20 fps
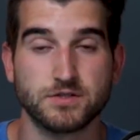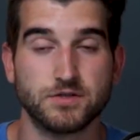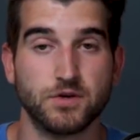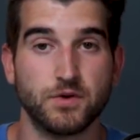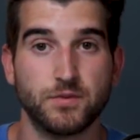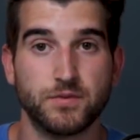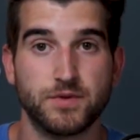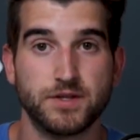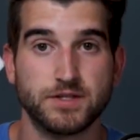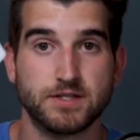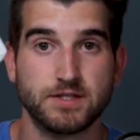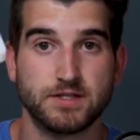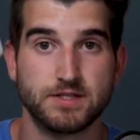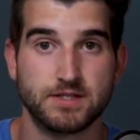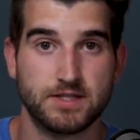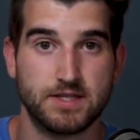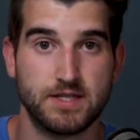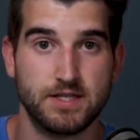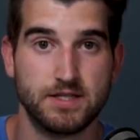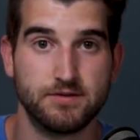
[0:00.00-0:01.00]
So this
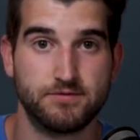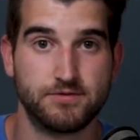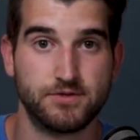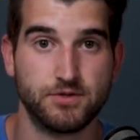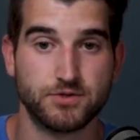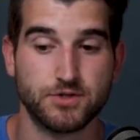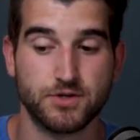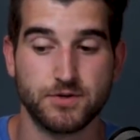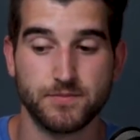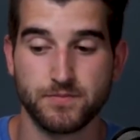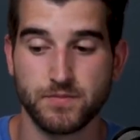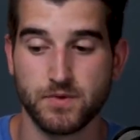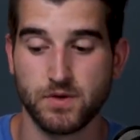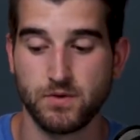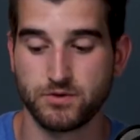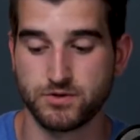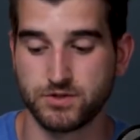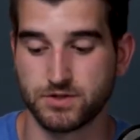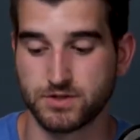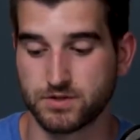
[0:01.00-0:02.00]
is the diffuser,
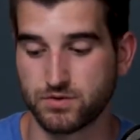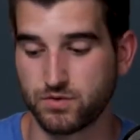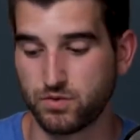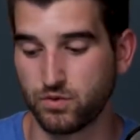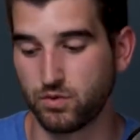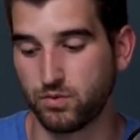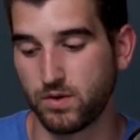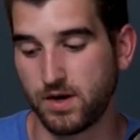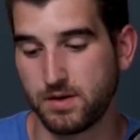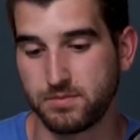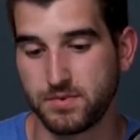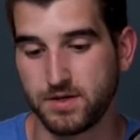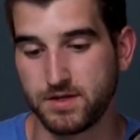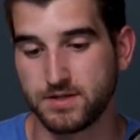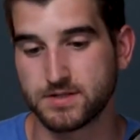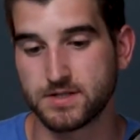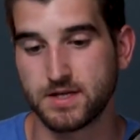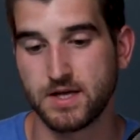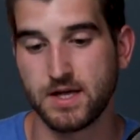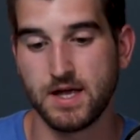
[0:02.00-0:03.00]
which is a cool white
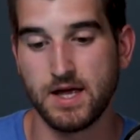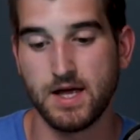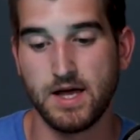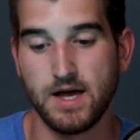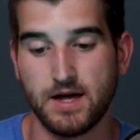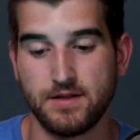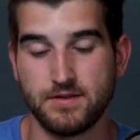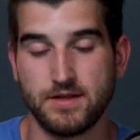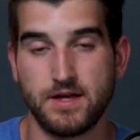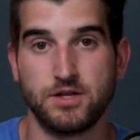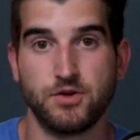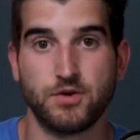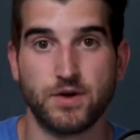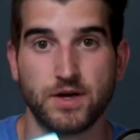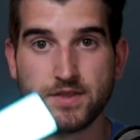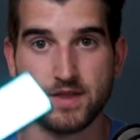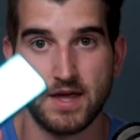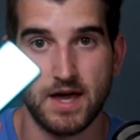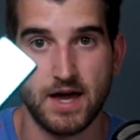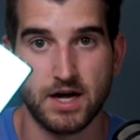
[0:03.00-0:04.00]
piece, and then you
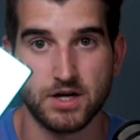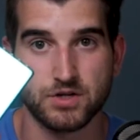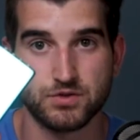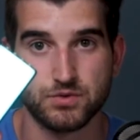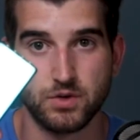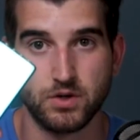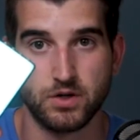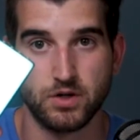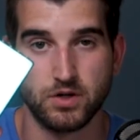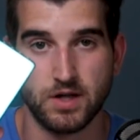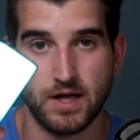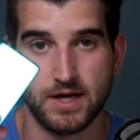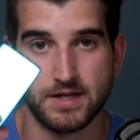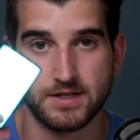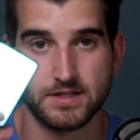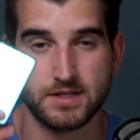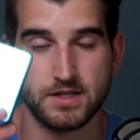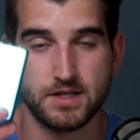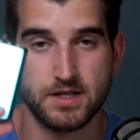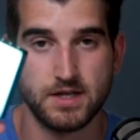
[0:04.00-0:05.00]
get the actual
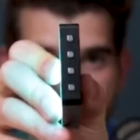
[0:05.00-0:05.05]
light.